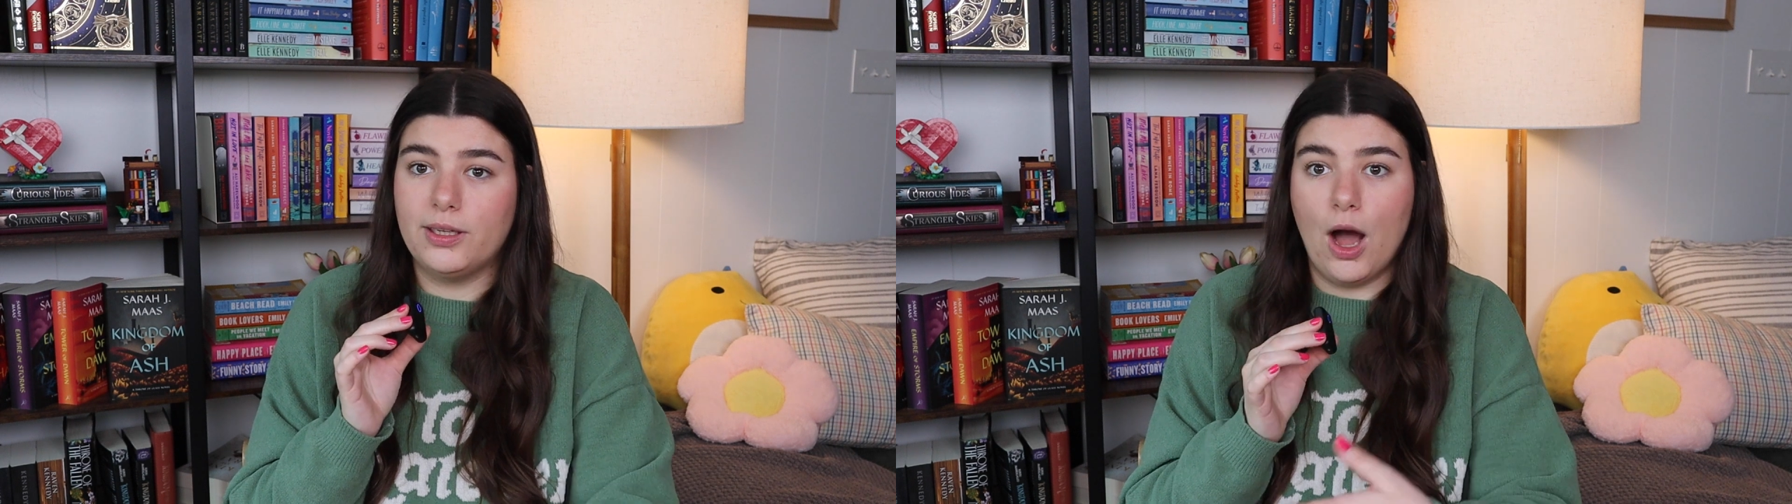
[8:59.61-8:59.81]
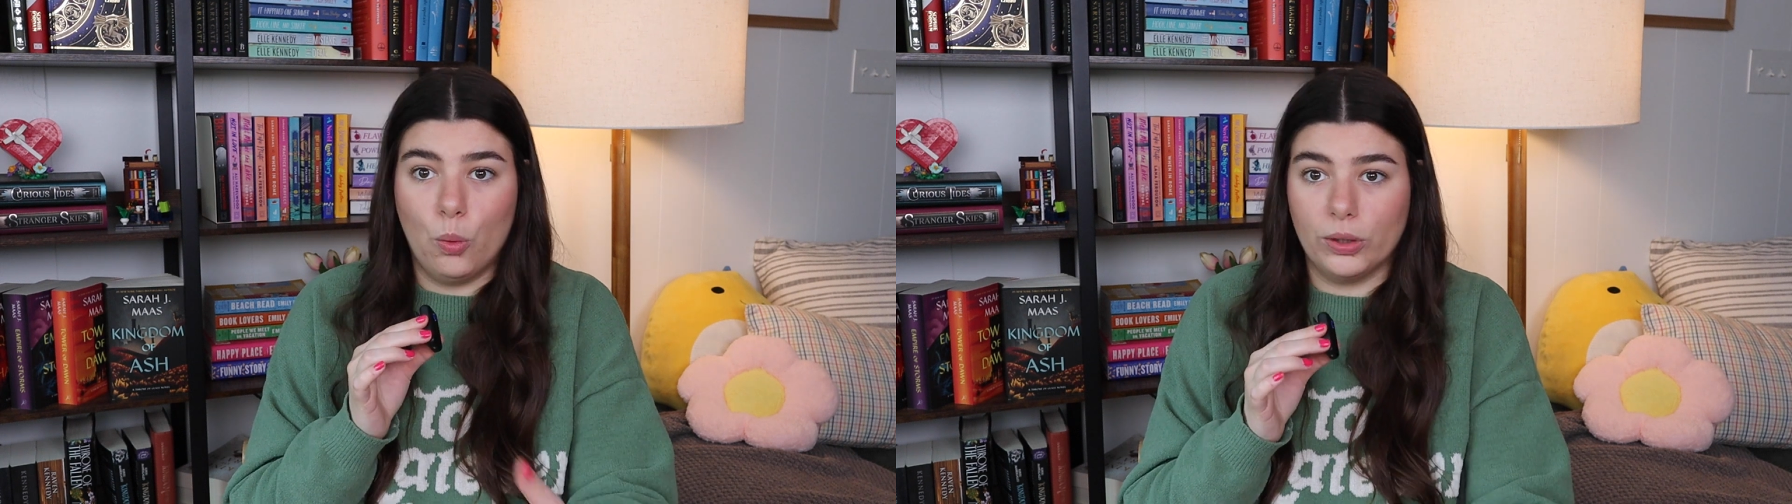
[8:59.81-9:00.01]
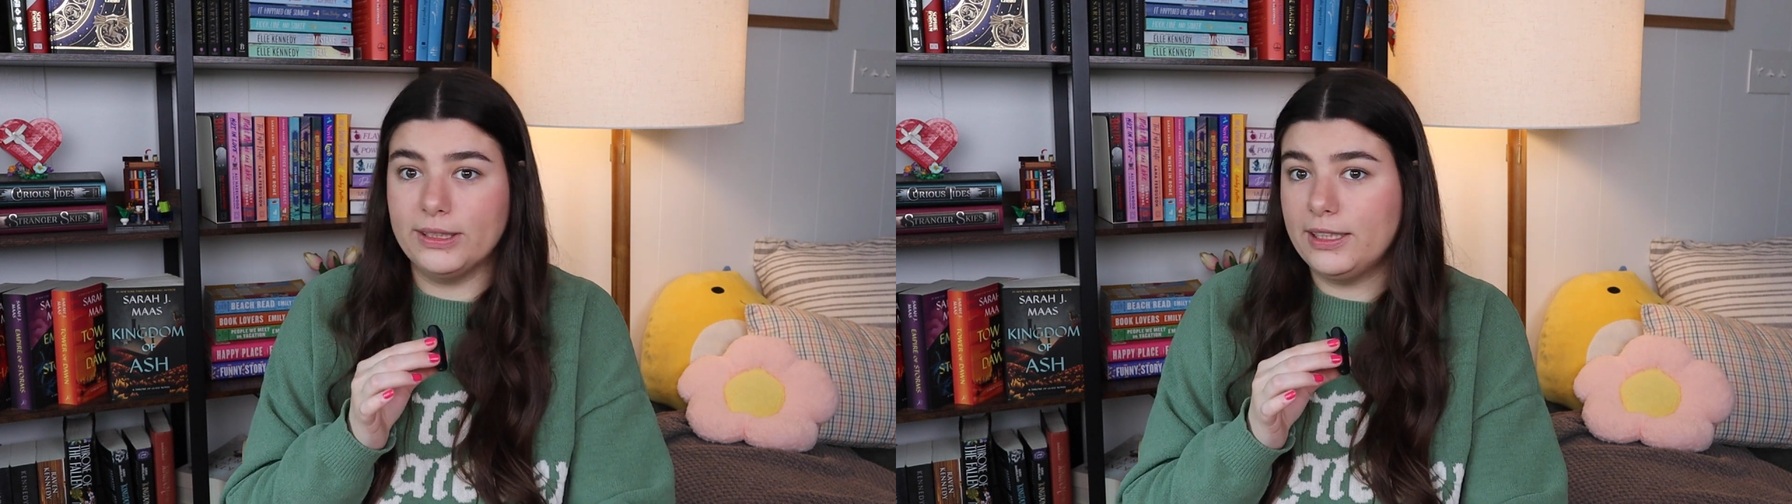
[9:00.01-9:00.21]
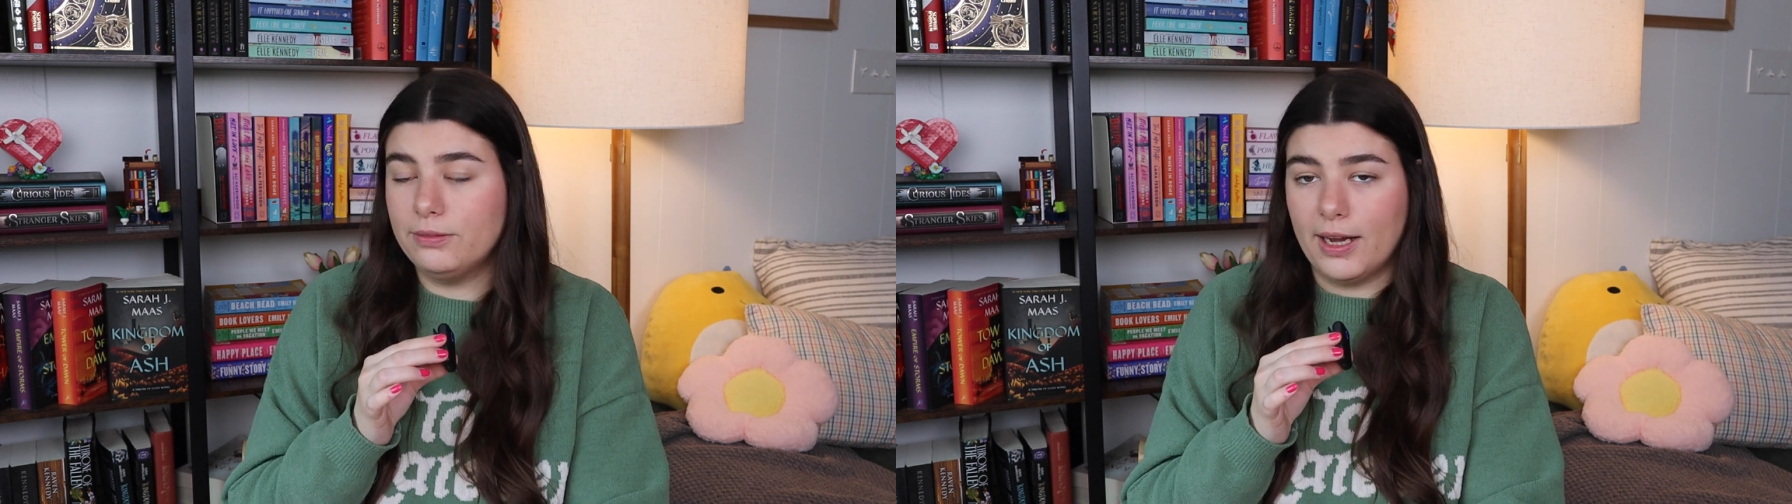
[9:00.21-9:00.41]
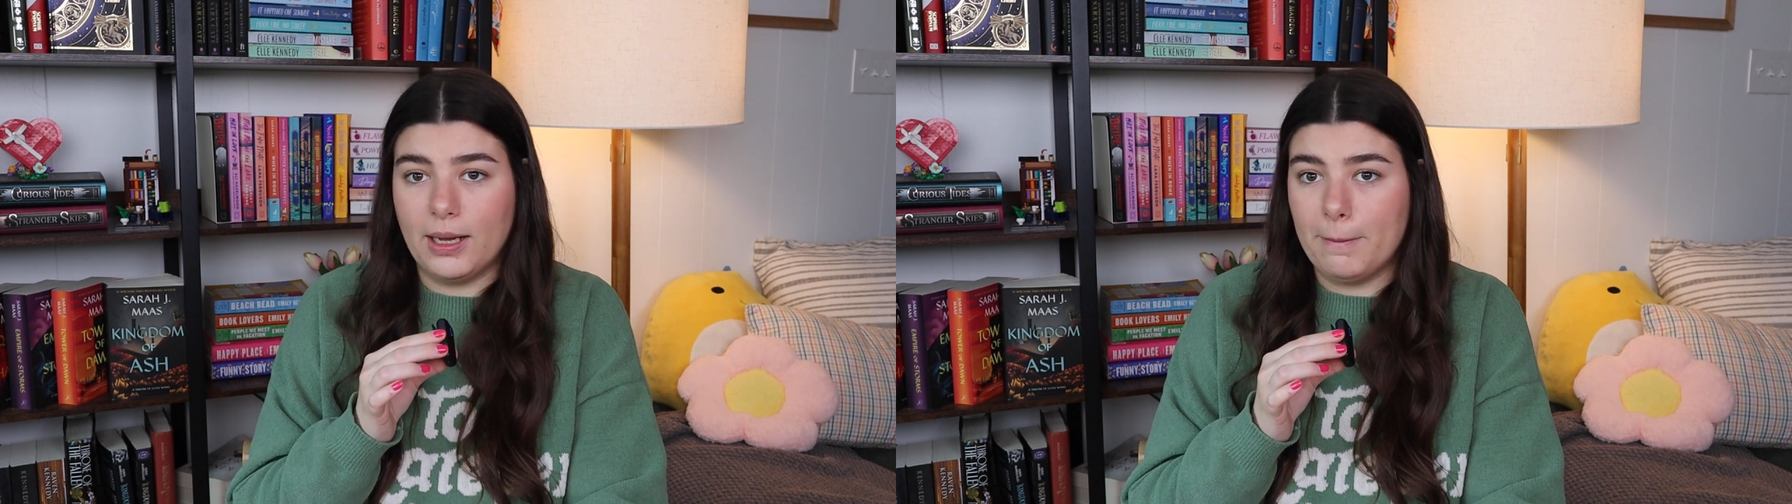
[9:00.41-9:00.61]
outwardly
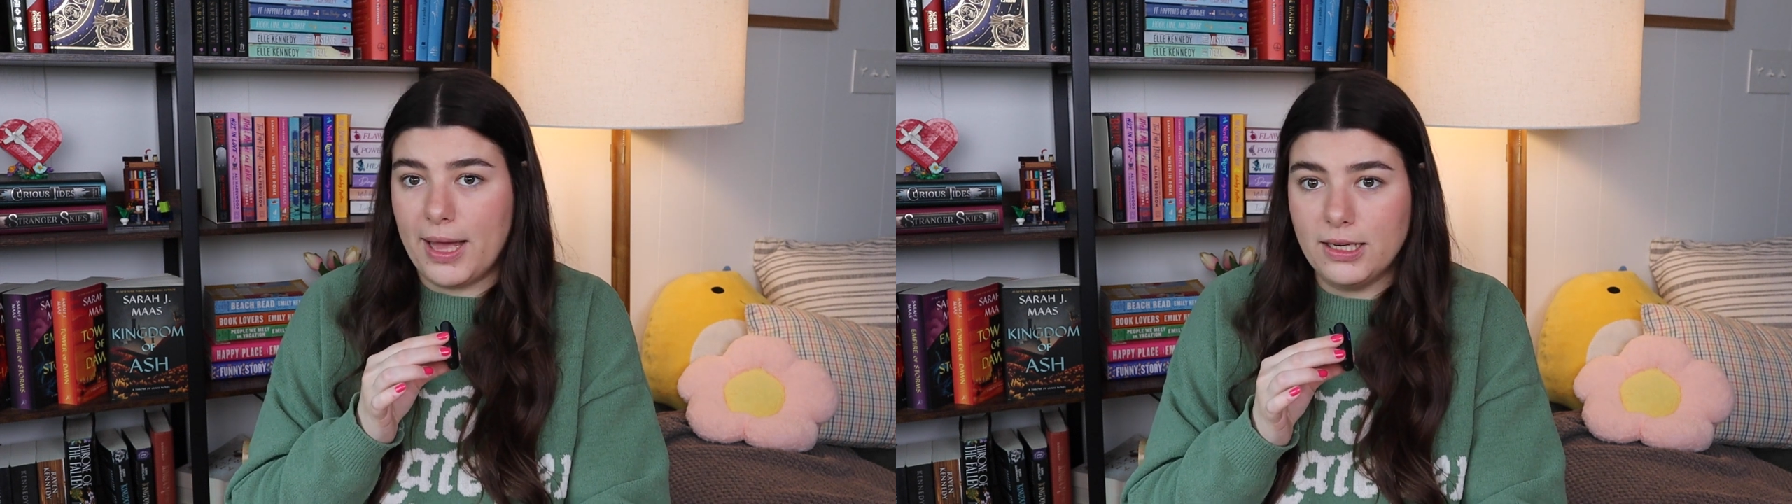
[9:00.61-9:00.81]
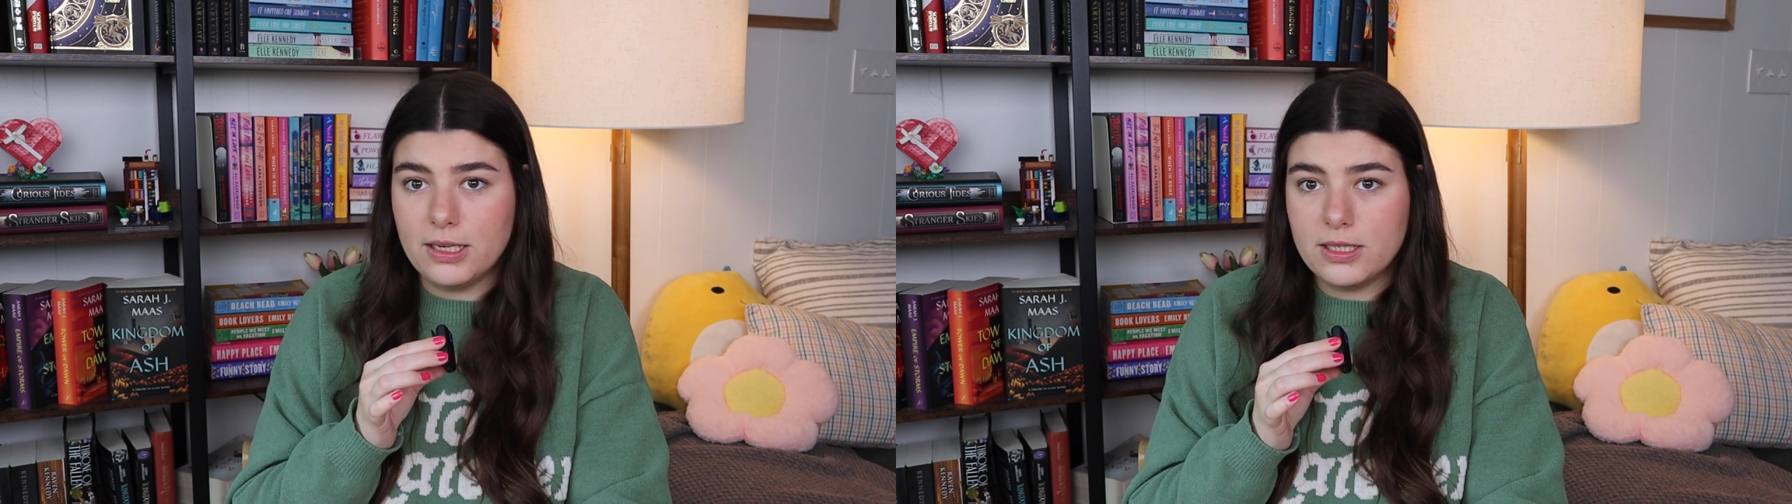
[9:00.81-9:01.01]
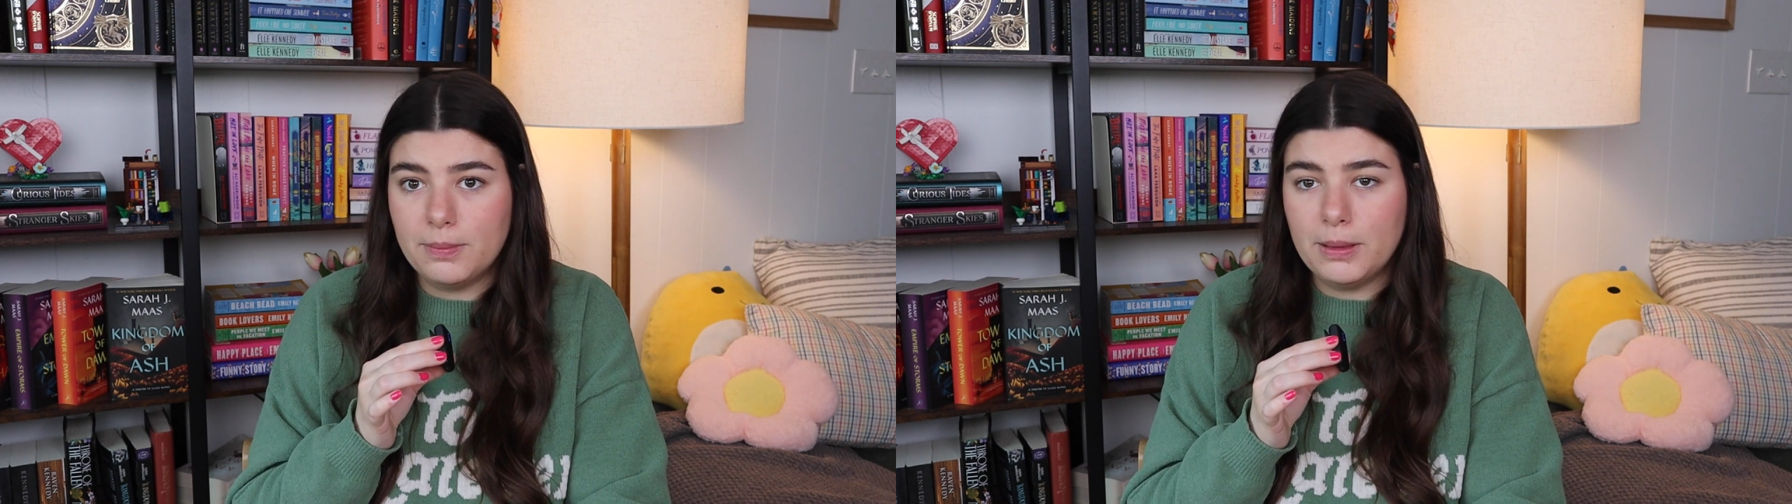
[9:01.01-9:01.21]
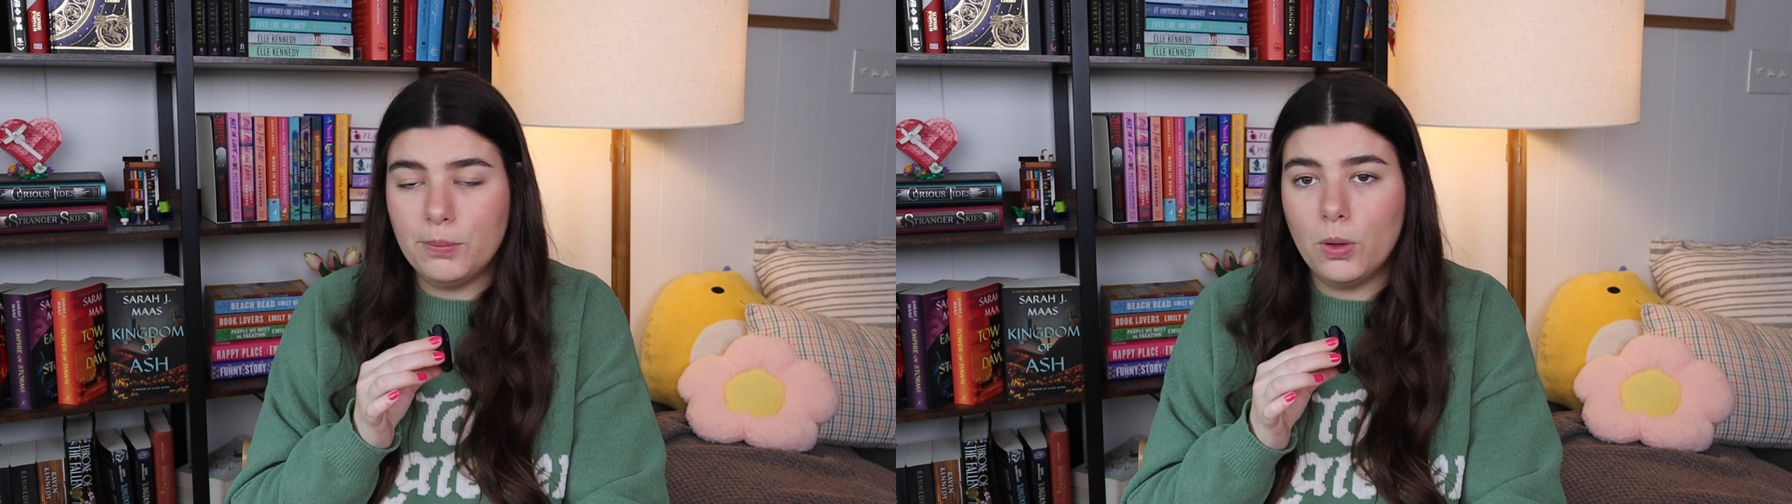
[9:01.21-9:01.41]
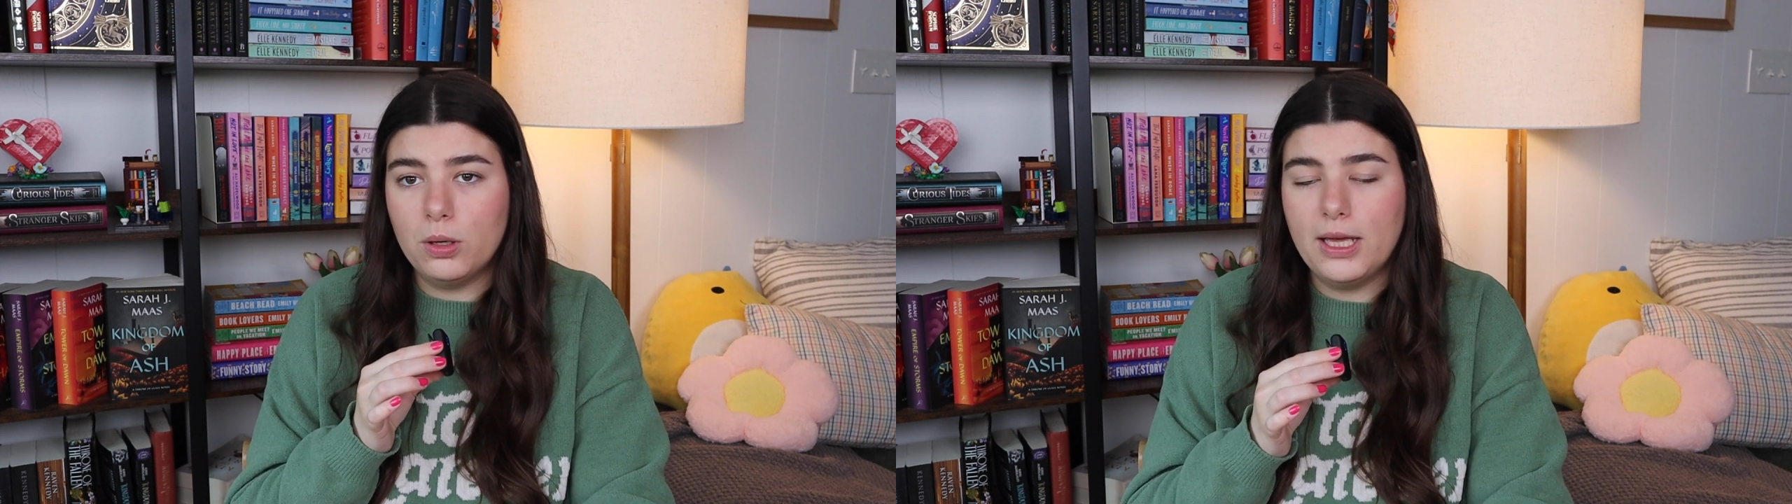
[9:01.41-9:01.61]
recommend to people.